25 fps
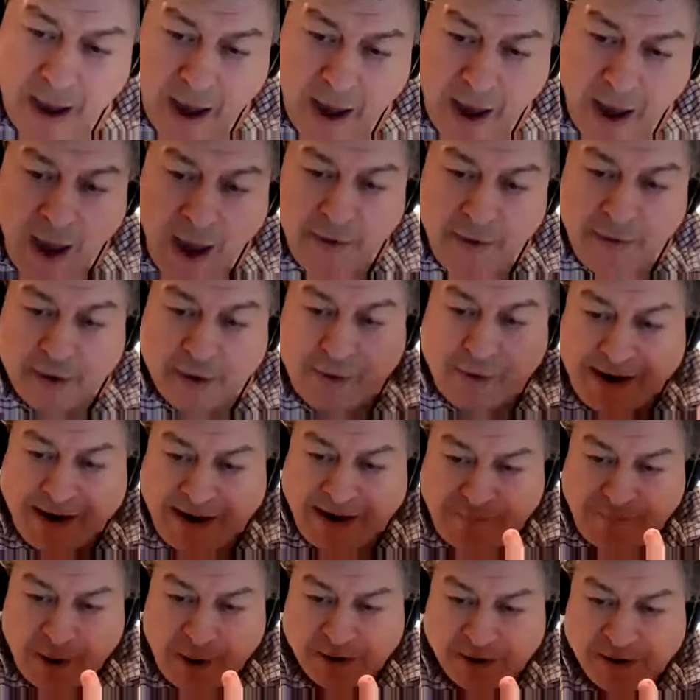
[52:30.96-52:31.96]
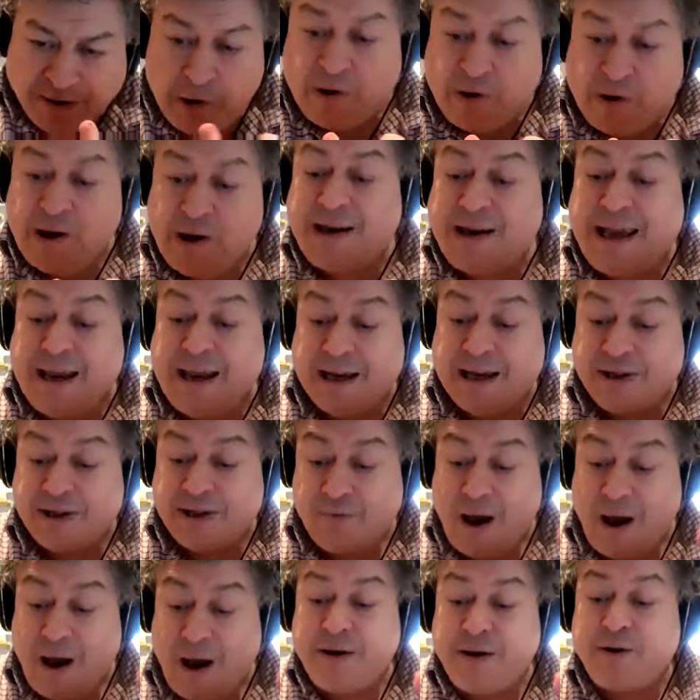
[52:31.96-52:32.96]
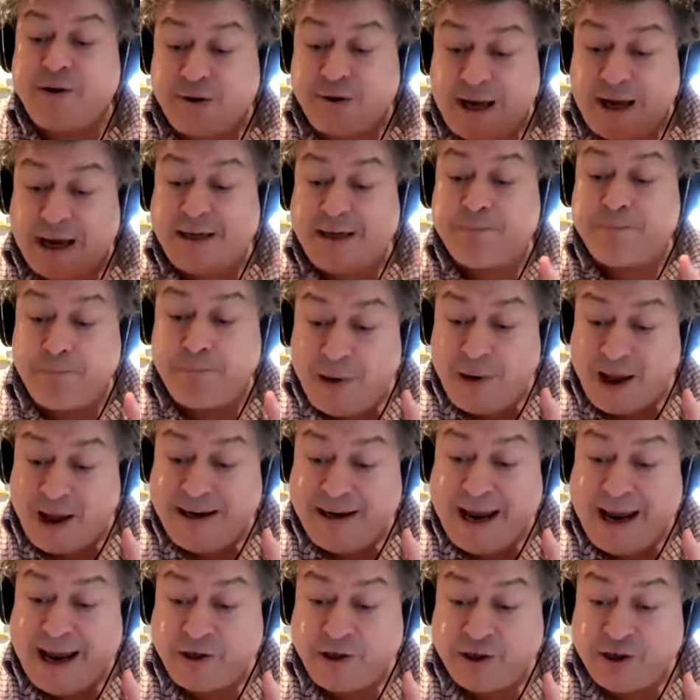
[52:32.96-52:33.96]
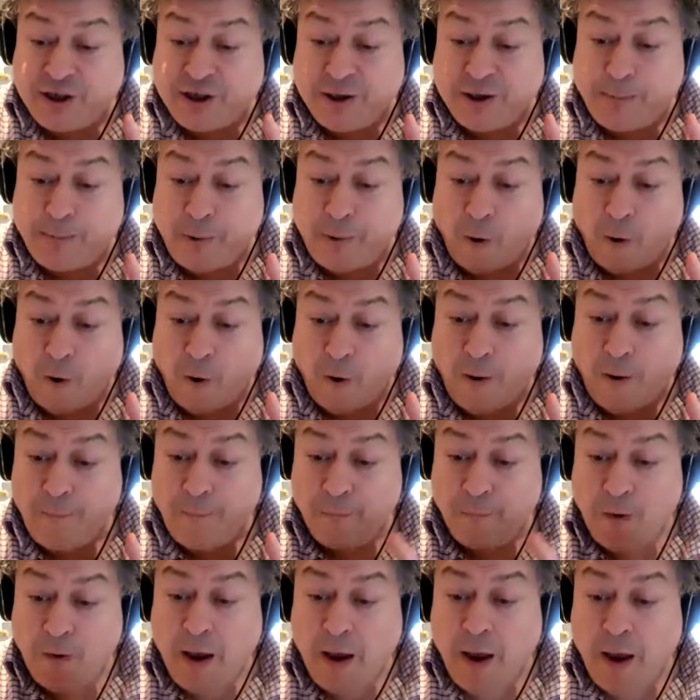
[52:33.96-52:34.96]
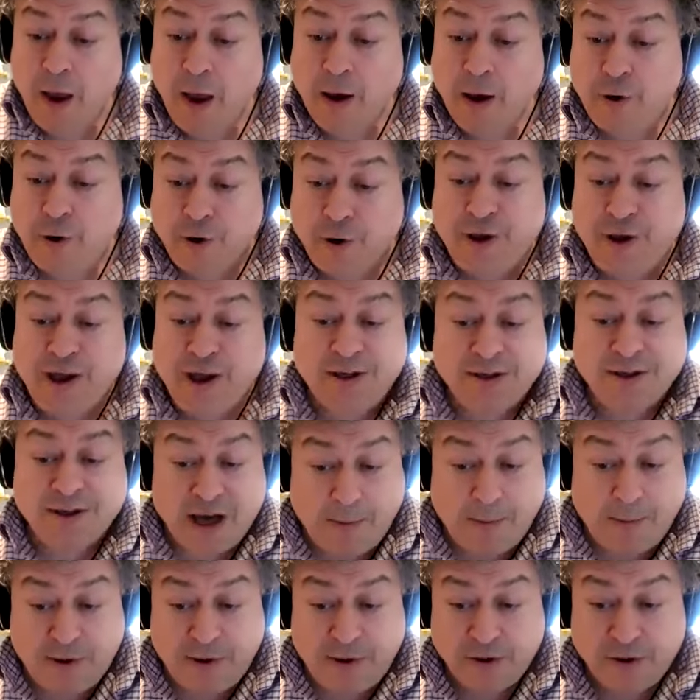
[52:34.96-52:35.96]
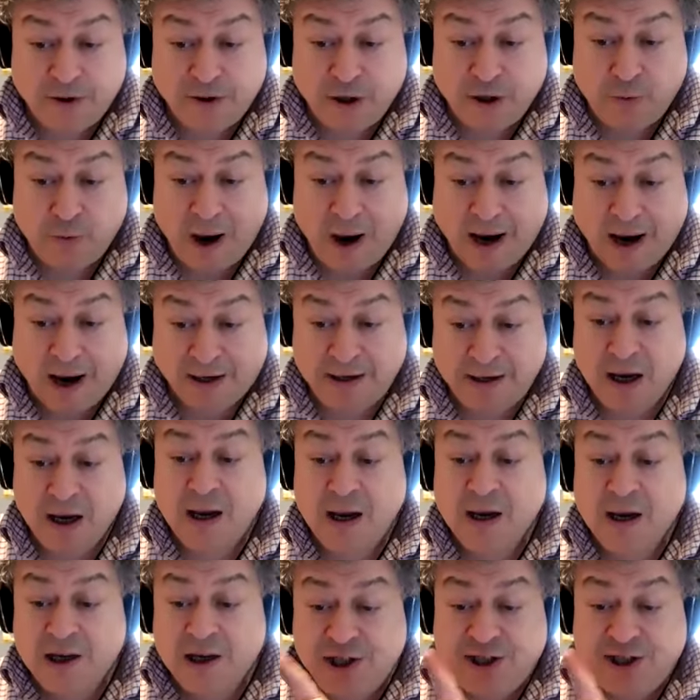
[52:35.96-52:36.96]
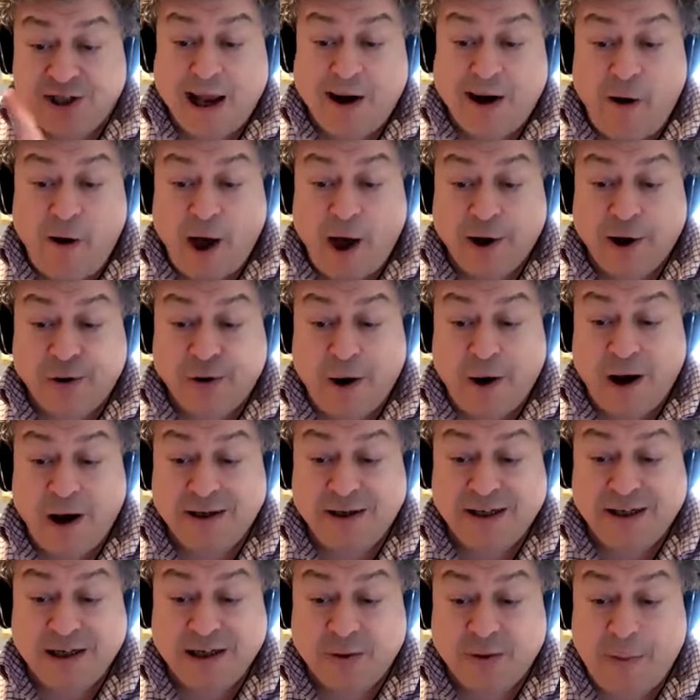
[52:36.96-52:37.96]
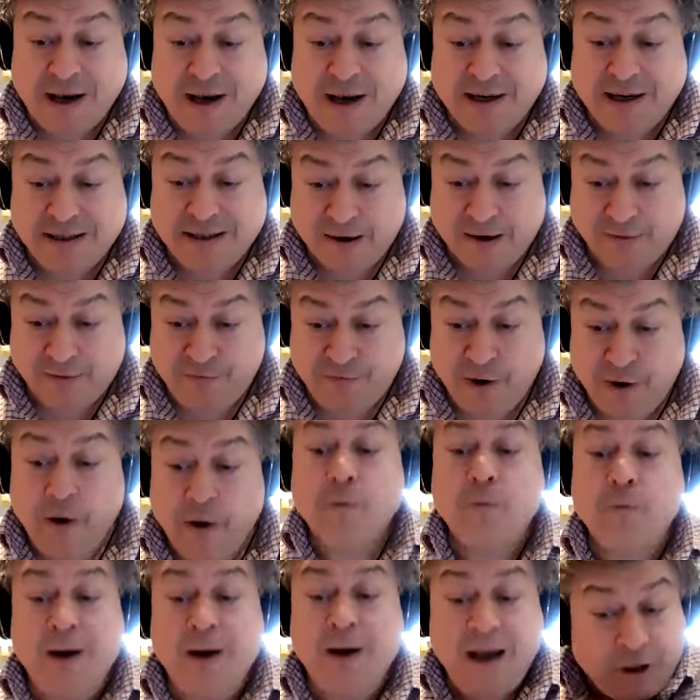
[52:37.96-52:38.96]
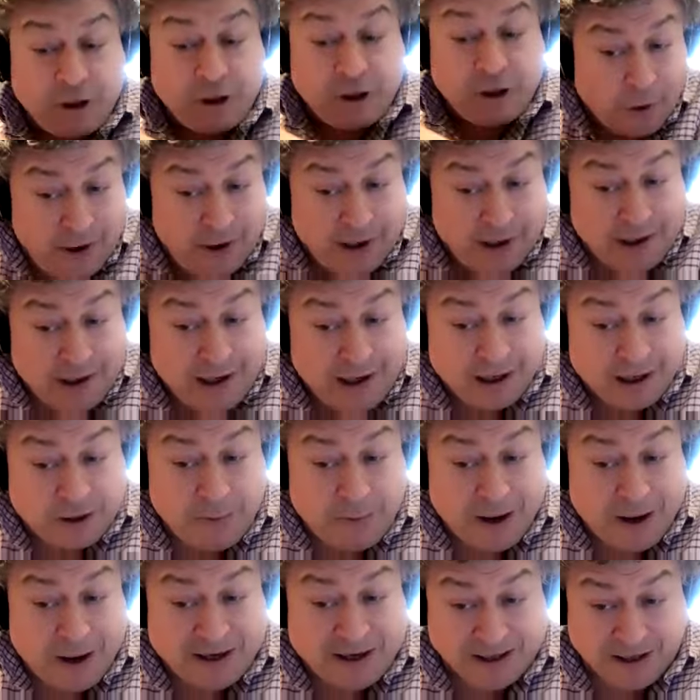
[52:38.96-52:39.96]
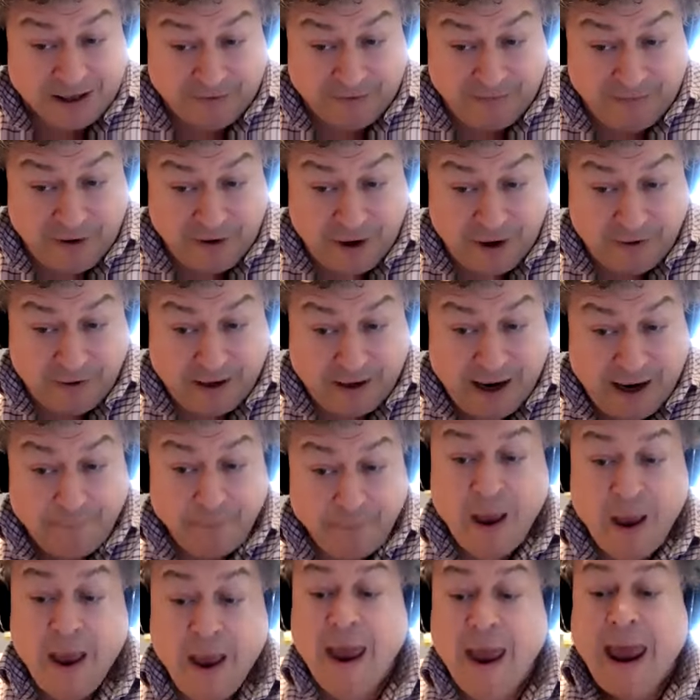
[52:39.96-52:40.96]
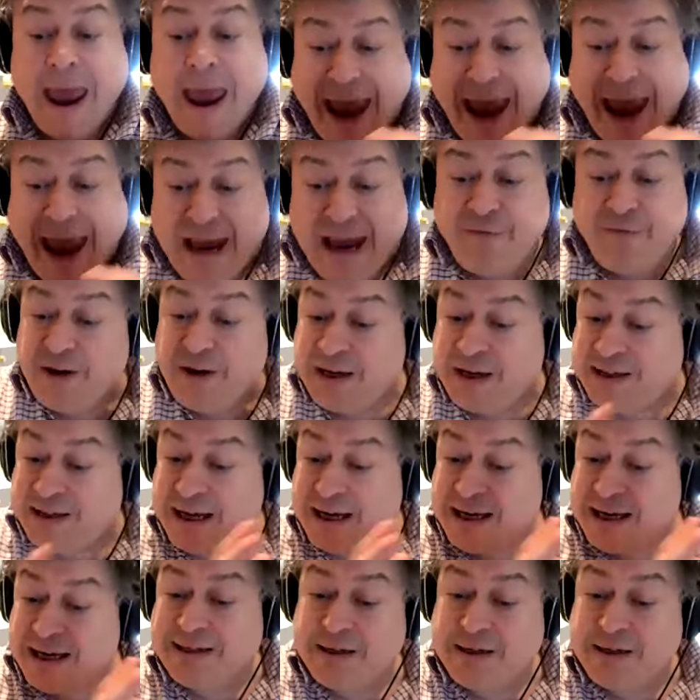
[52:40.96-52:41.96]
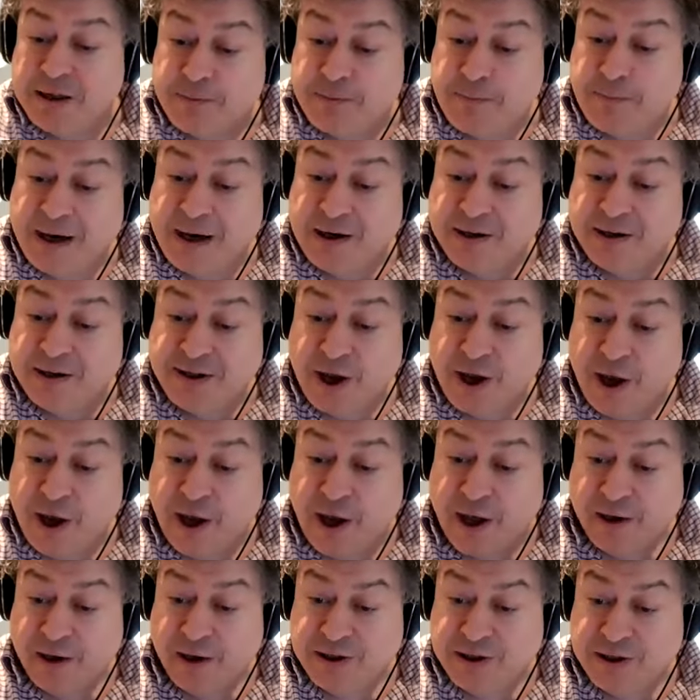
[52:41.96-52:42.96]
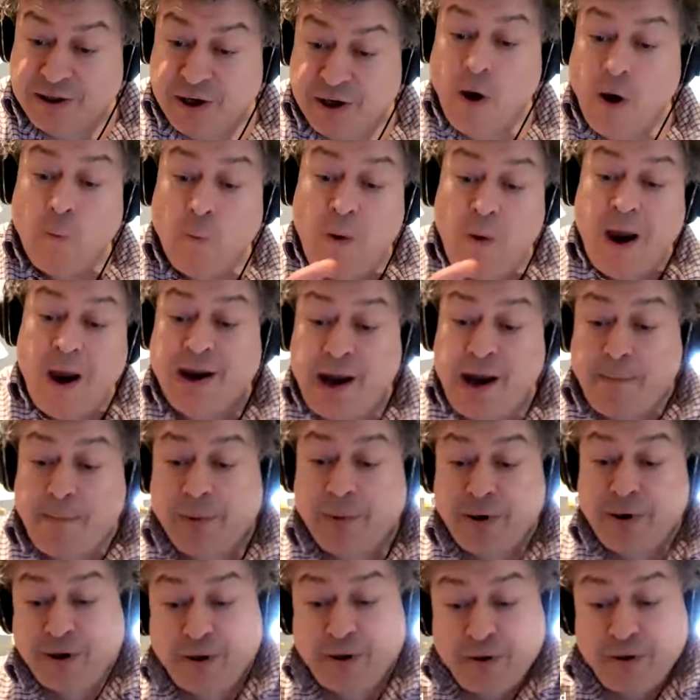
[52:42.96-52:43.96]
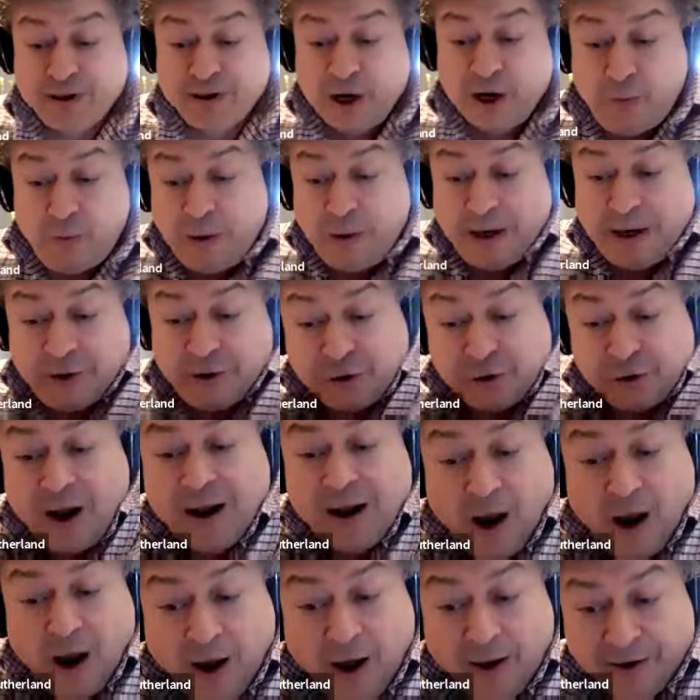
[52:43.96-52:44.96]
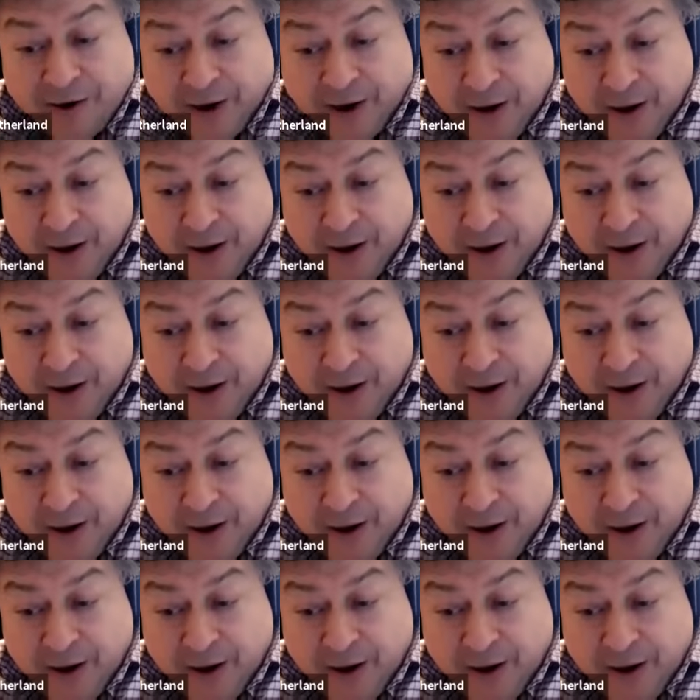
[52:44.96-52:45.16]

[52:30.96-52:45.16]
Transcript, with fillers: The creative person, look at Guinness, right? Take bloody ages to pour. Good things come to those who wait. Stella Artois is expensive, reassuringly expensive. Okay. Avis isn't as big as Hertz. We're number two, so we try harder.